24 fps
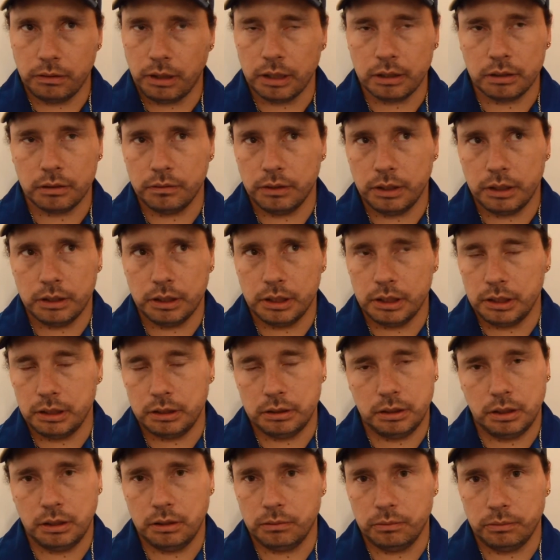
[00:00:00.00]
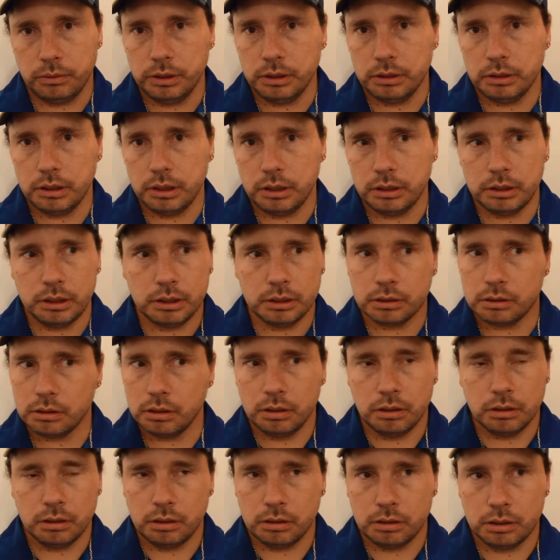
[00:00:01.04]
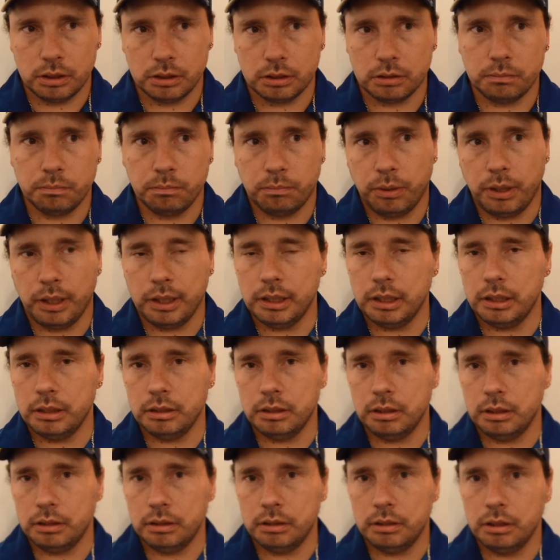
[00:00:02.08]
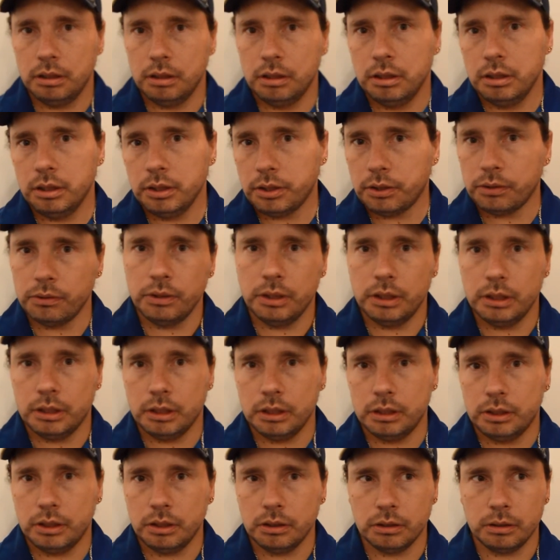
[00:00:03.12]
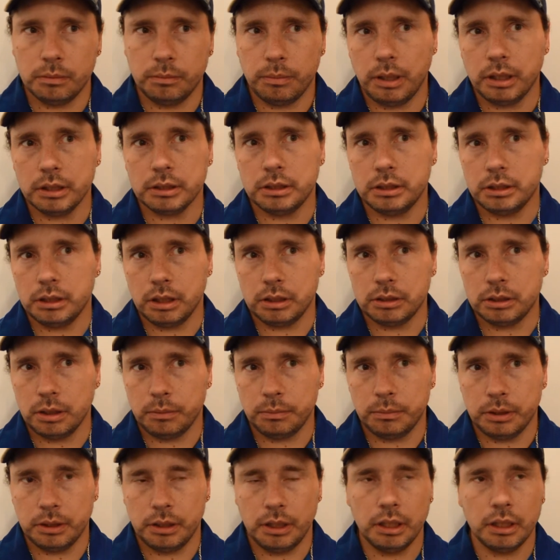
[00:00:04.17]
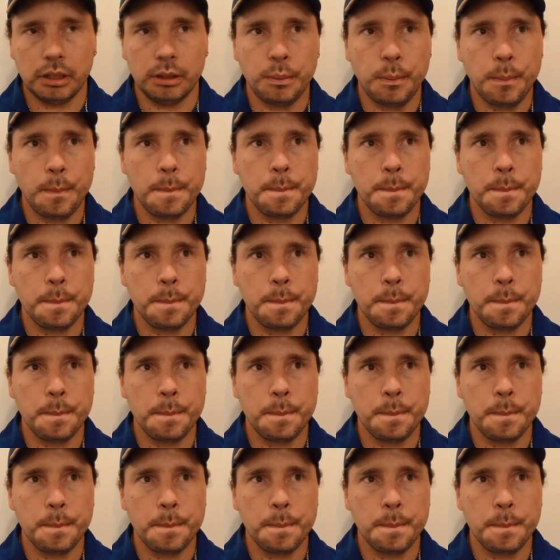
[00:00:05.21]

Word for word: I don't think anything's real in there. Just bought it and threw it into the jewelry box. She's got something there.